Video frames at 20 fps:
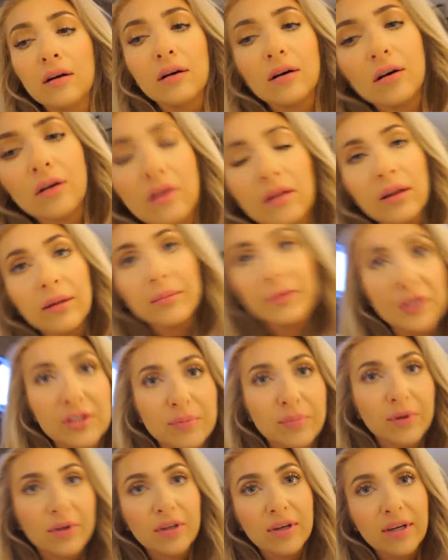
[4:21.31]
Oh, let me
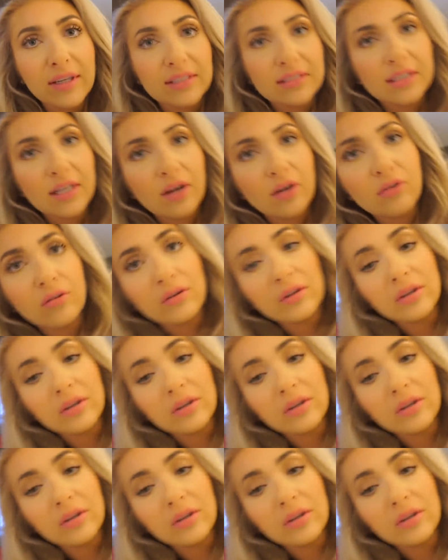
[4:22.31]
just put you guys down.